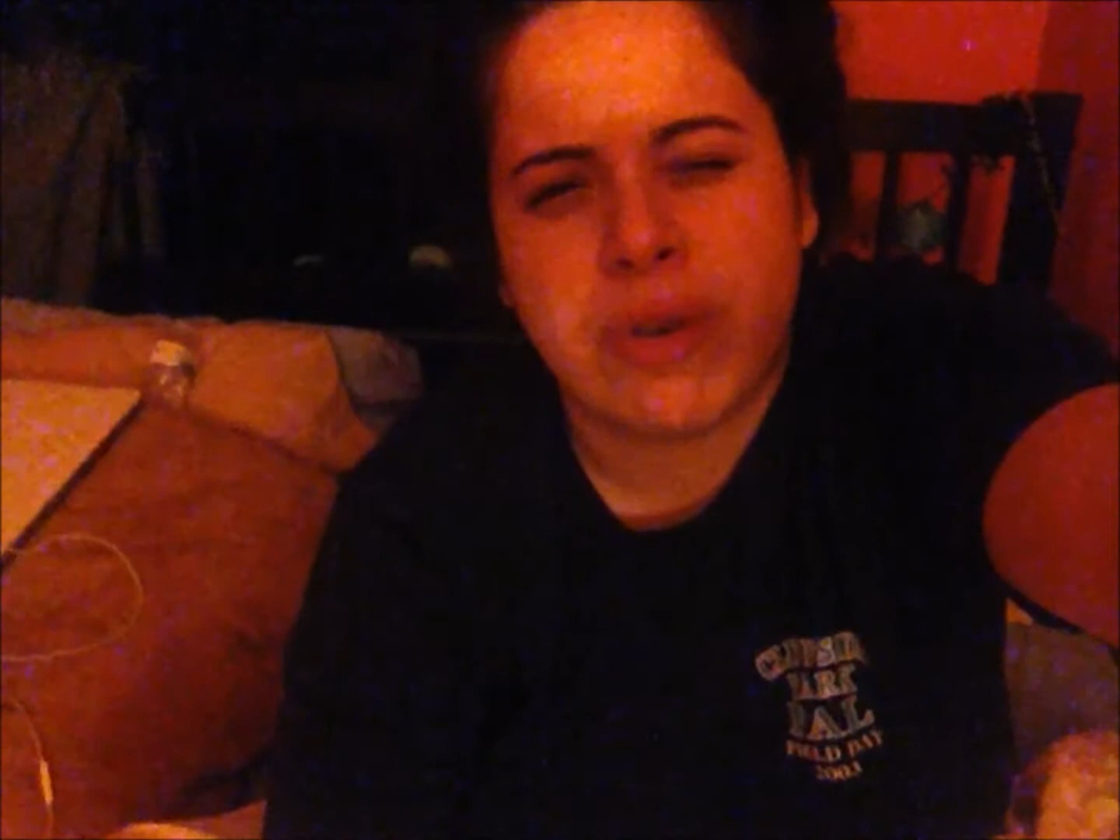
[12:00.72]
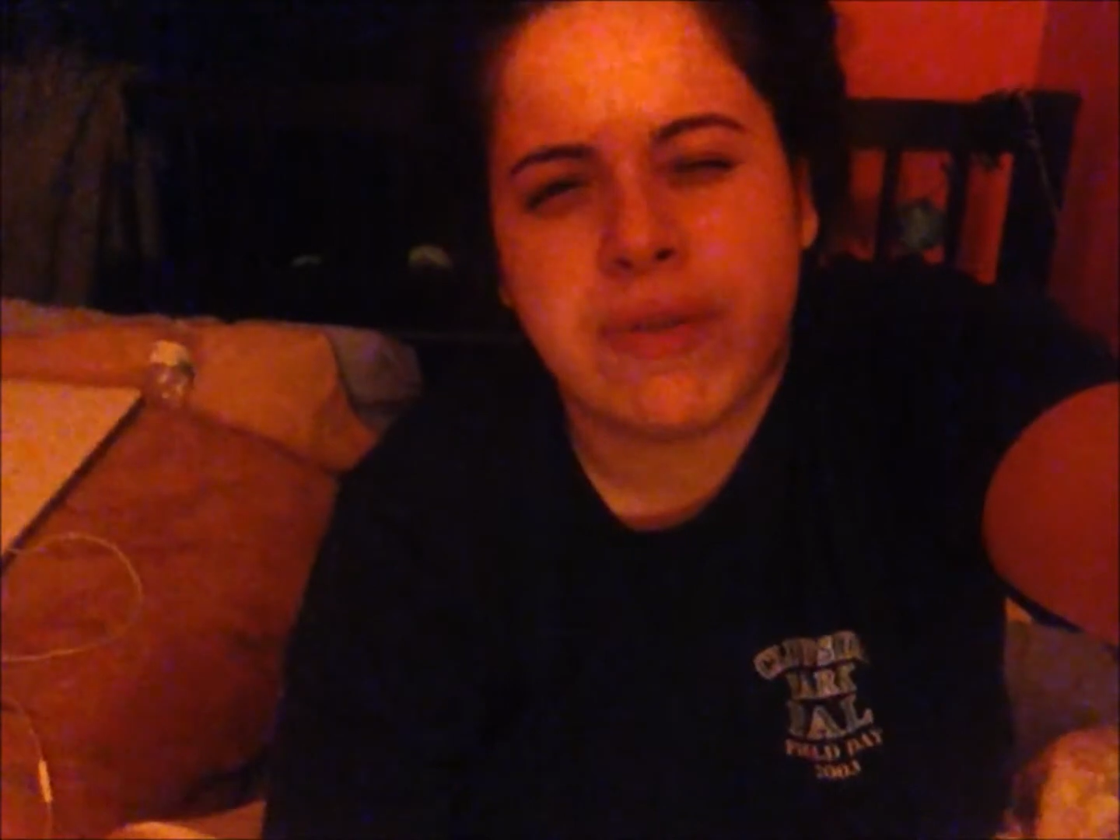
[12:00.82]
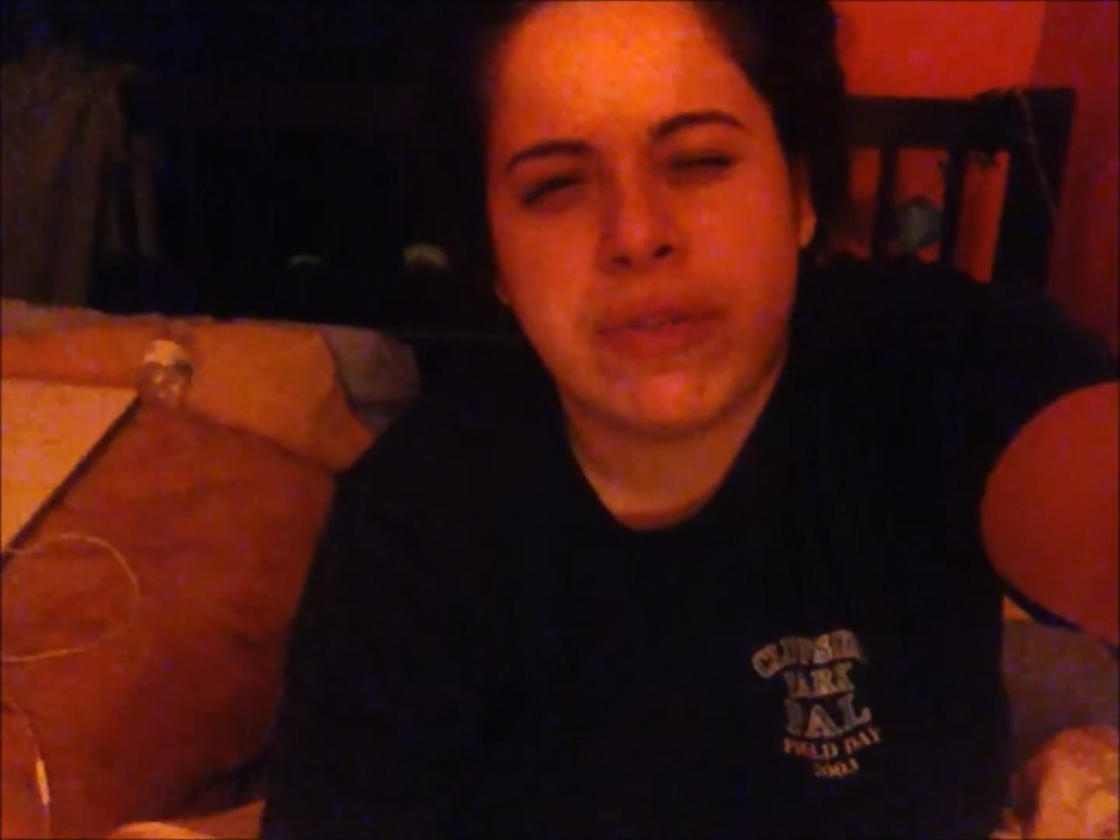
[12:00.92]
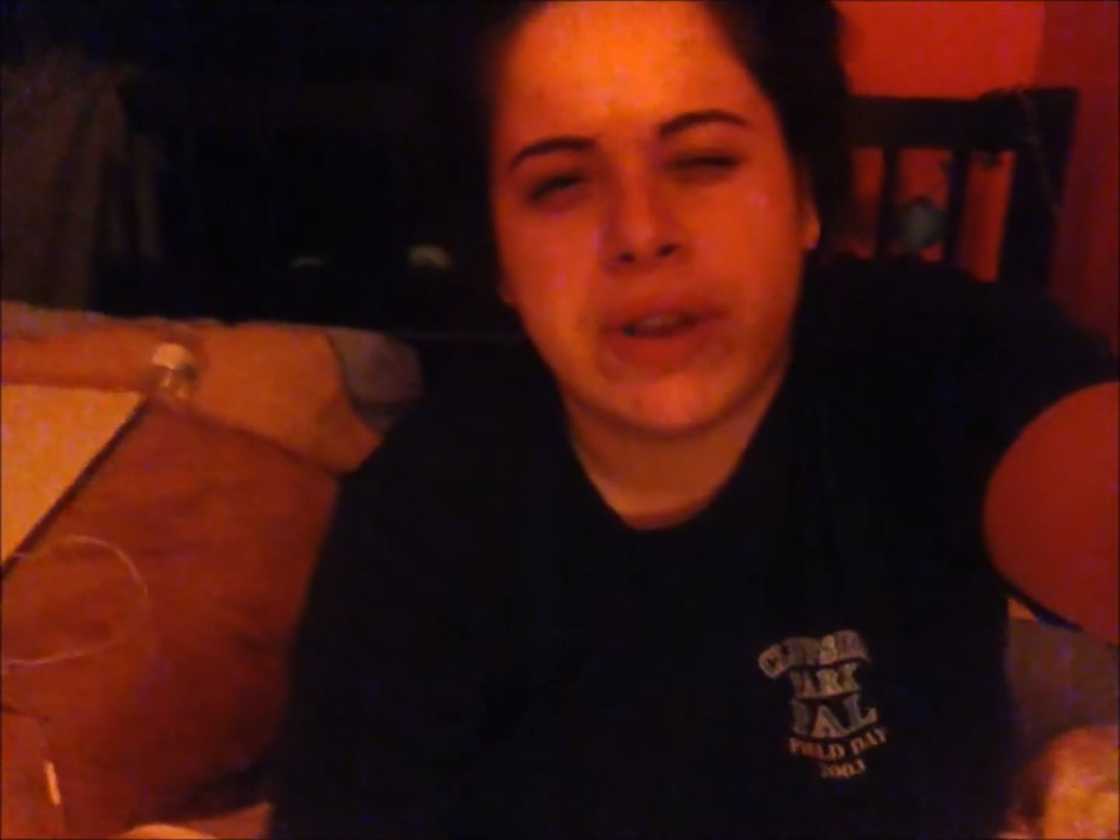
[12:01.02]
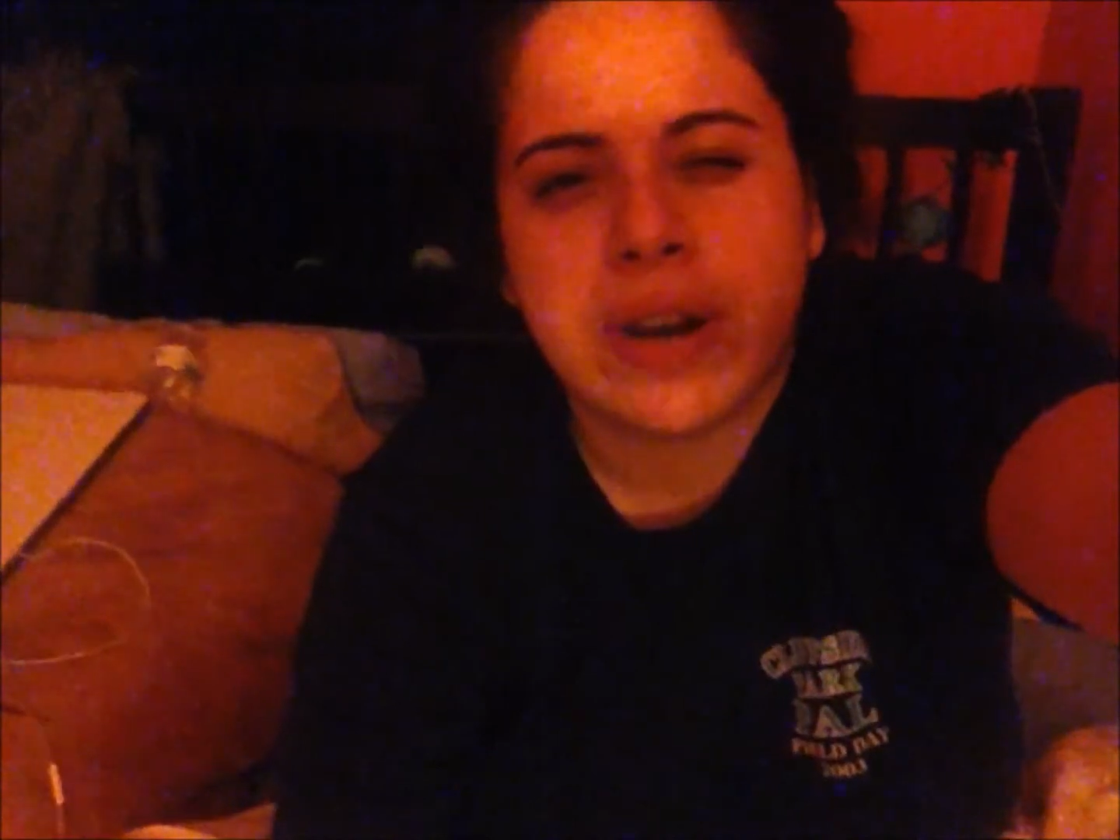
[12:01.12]

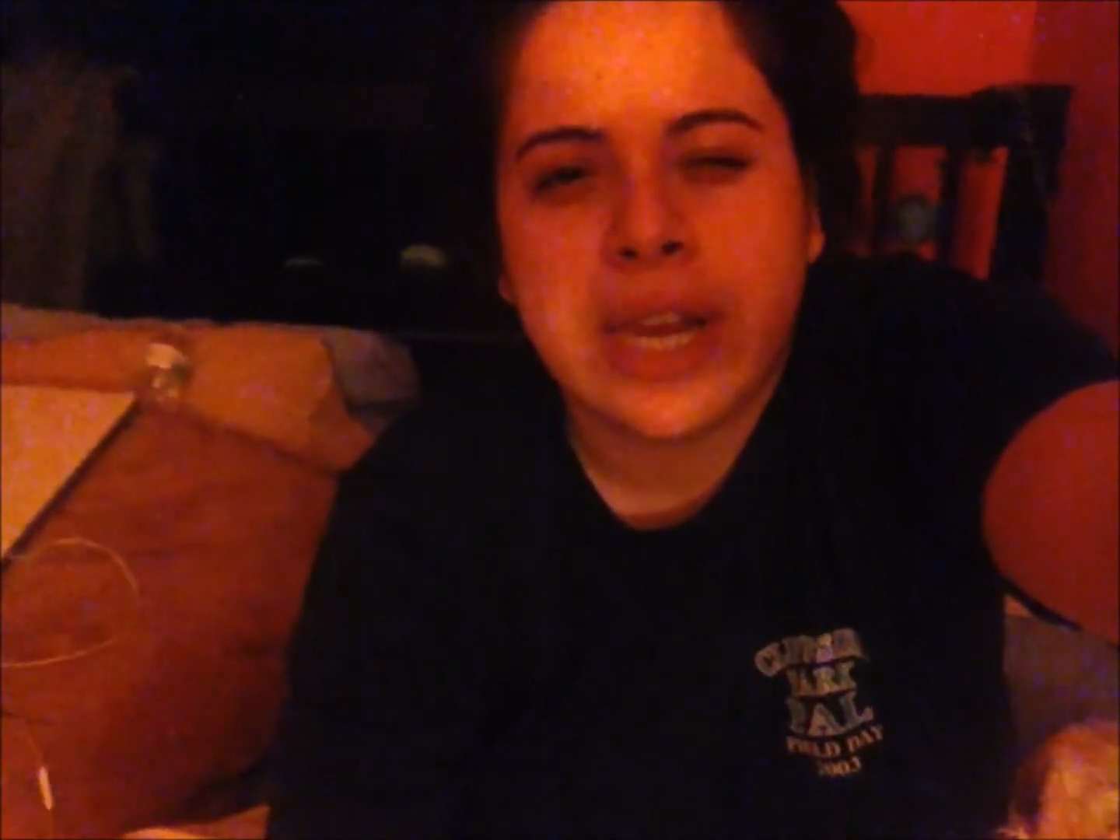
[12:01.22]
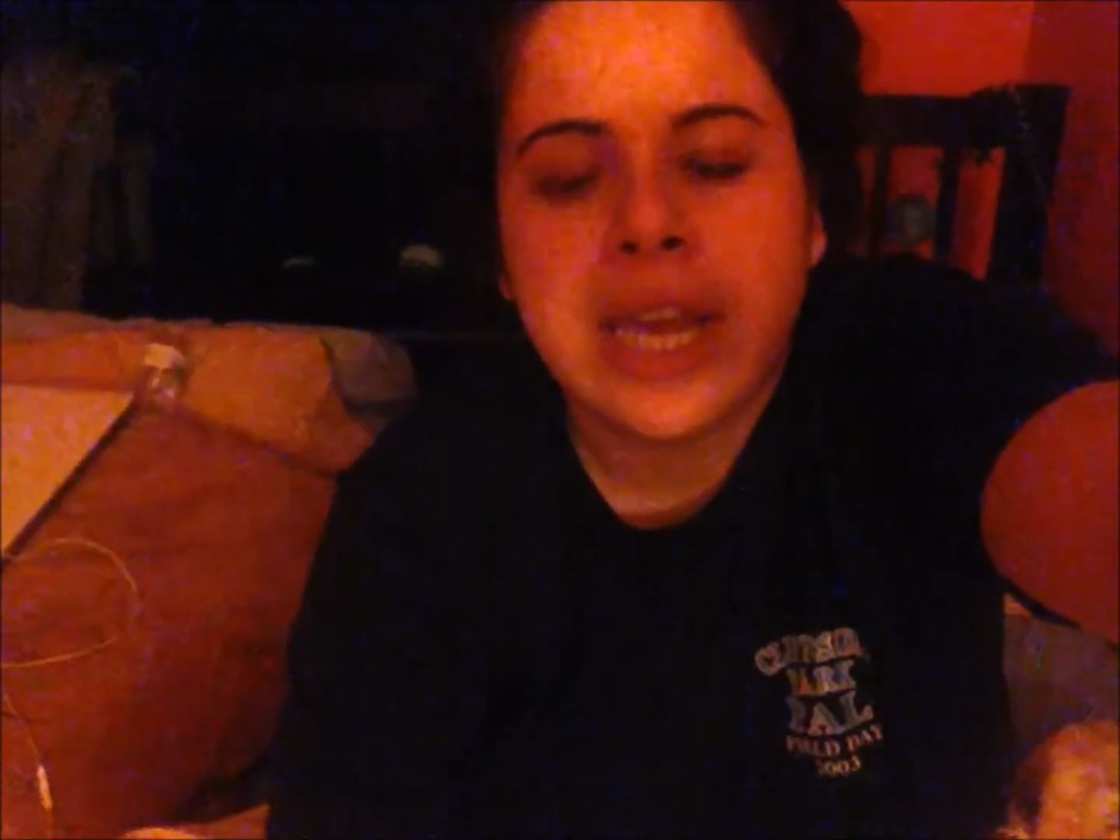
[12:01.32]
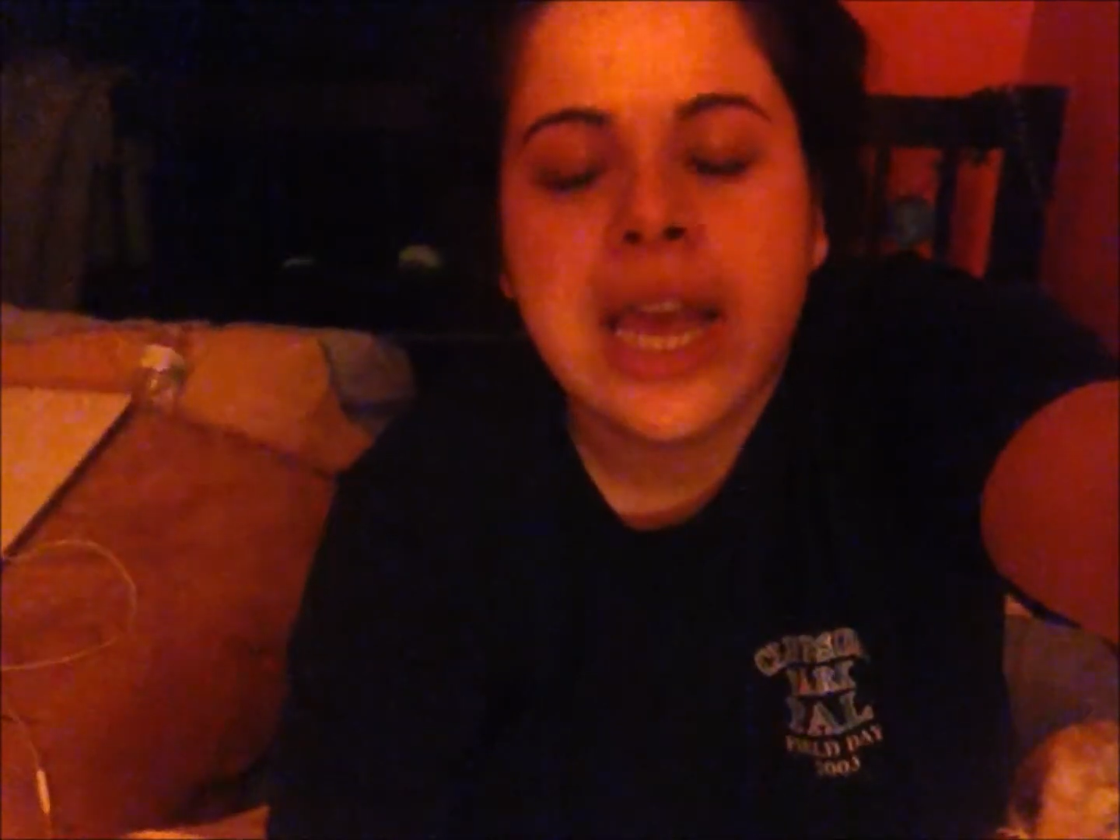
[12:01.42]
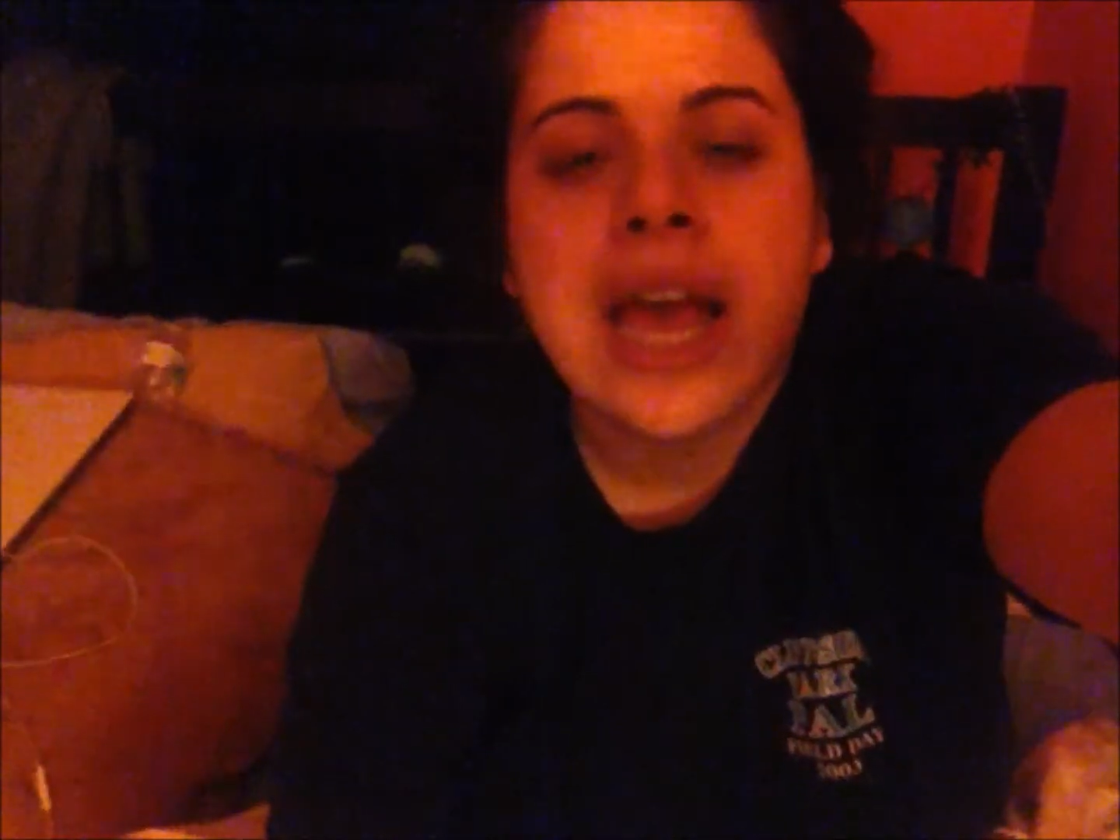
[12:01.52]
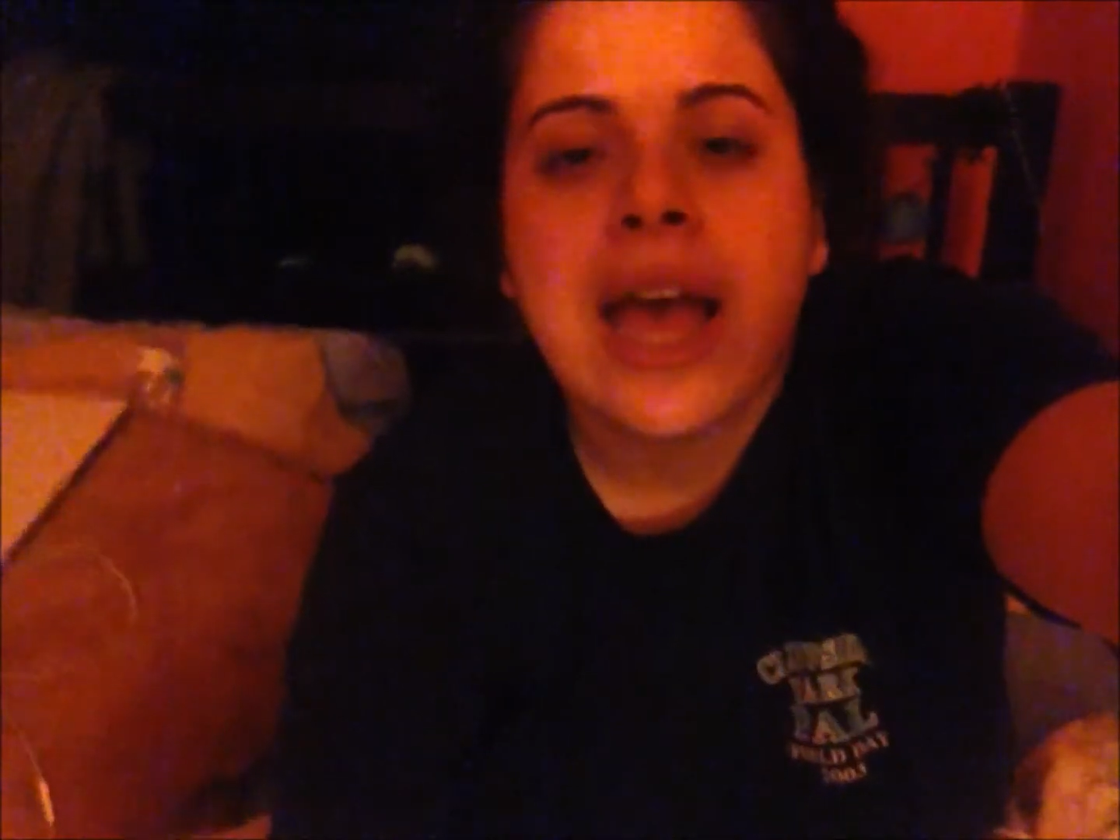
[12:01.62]
12:30.